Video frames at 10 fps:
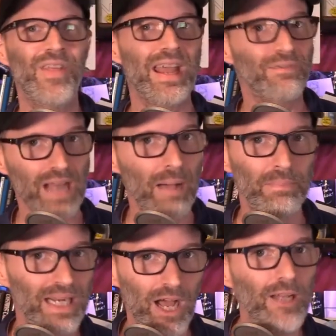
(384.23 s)
They have
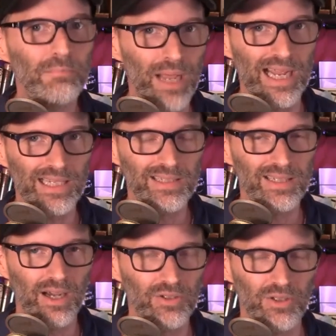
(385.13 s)
not been
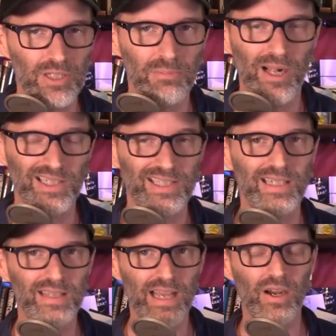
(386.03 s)
unbanned under this
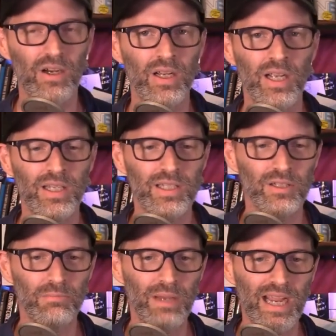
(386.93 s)
policy. They are
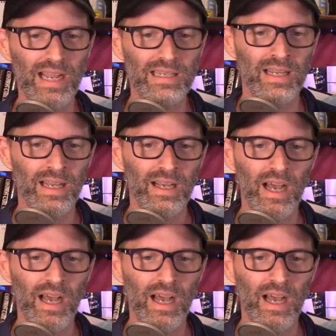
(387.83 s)
still banned.